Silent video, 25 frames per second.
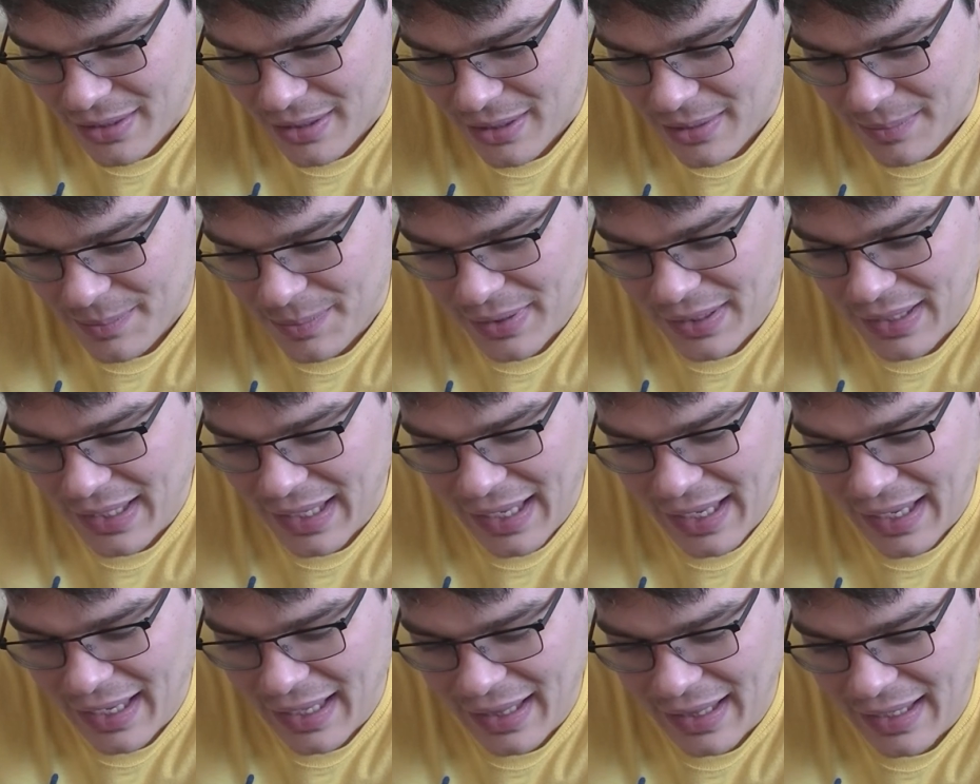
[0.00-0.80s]
But
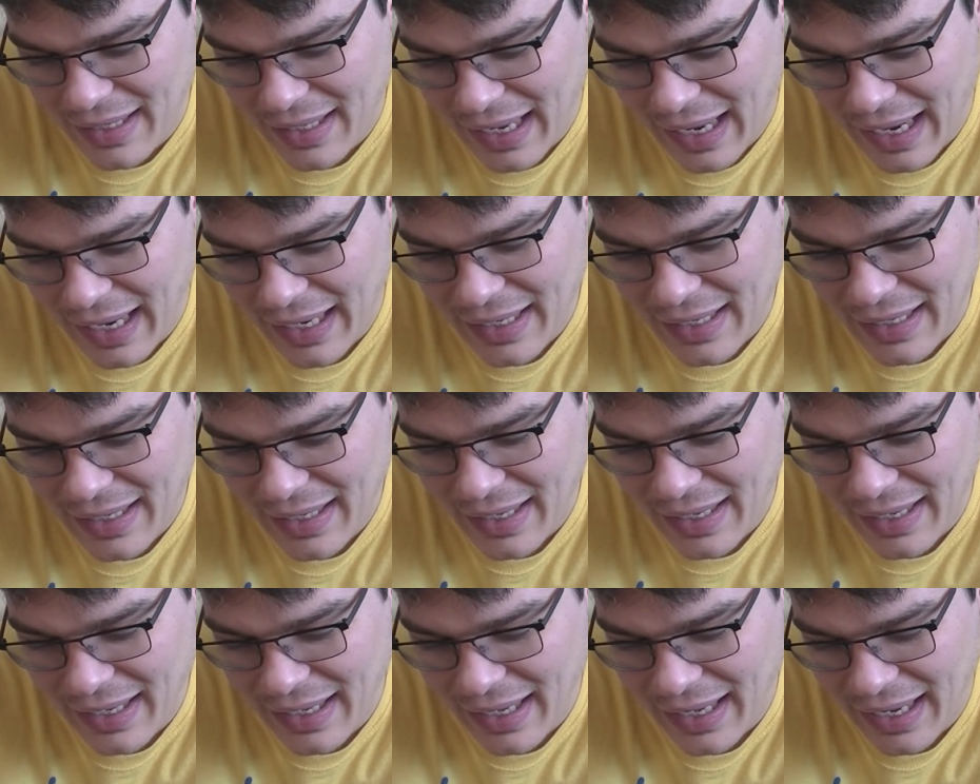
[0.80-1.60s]
yeah, like
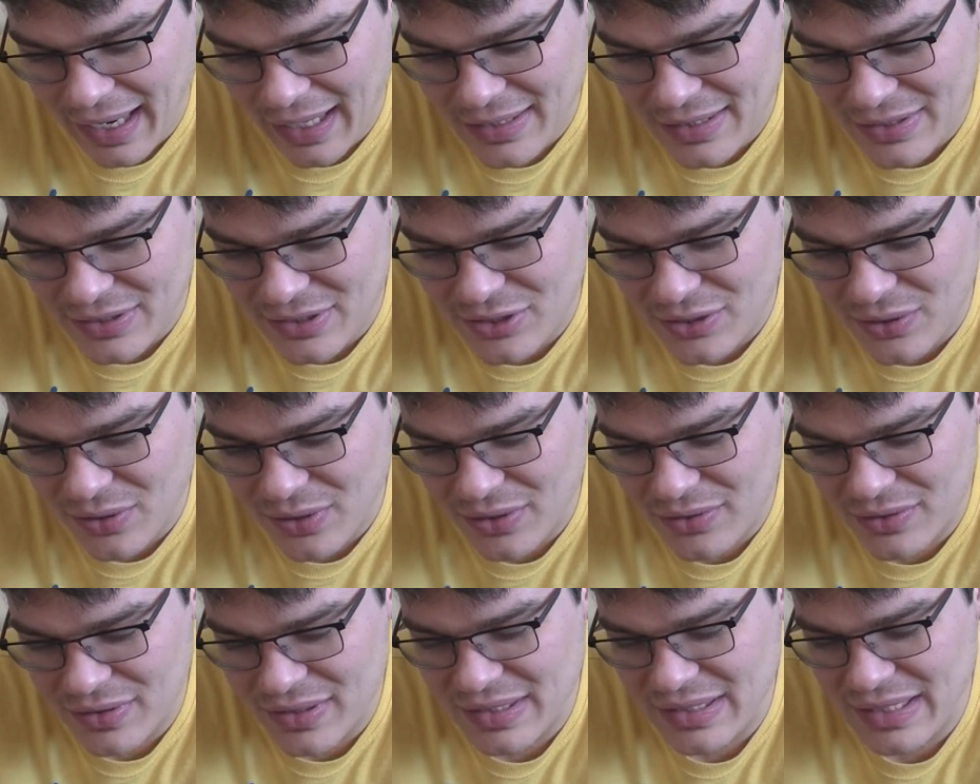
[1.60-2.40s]
I just don't
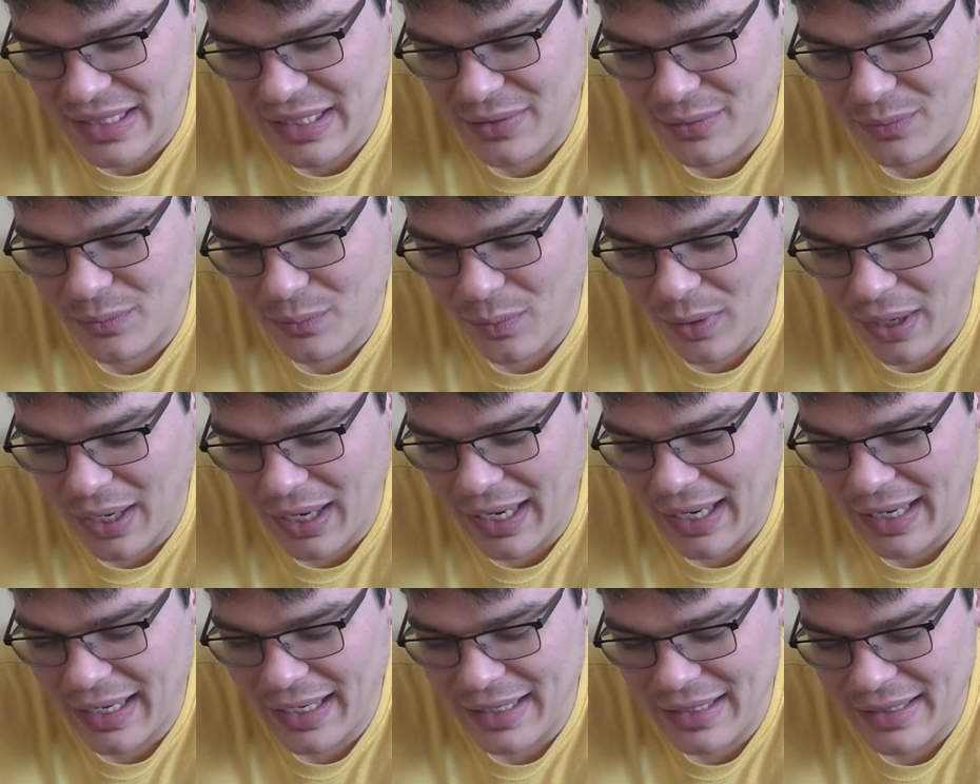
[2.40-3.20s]
understand
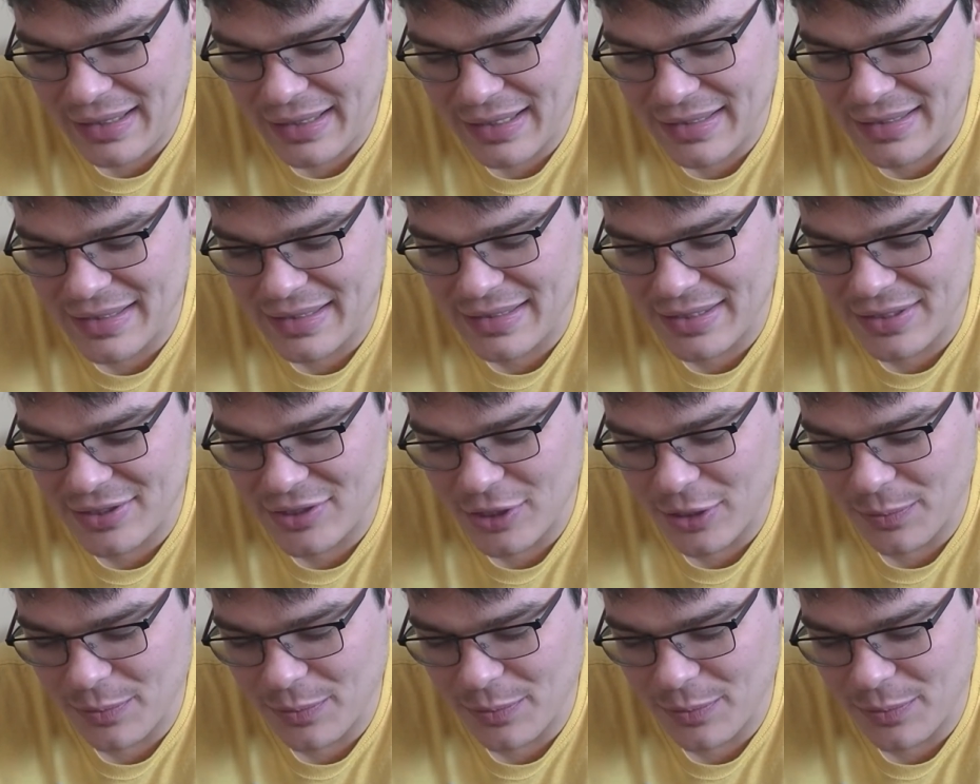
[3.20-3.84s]
why this is such a